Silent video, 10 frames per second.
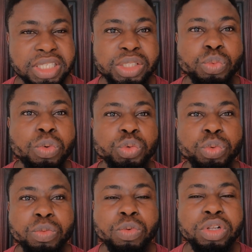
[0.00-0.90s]
This is
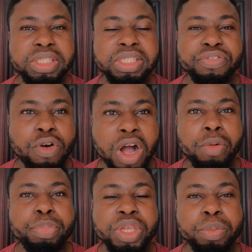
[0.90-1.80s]
what we want for
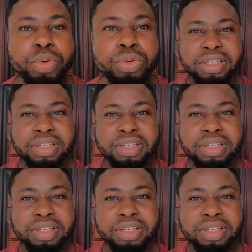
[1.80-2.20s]
our people.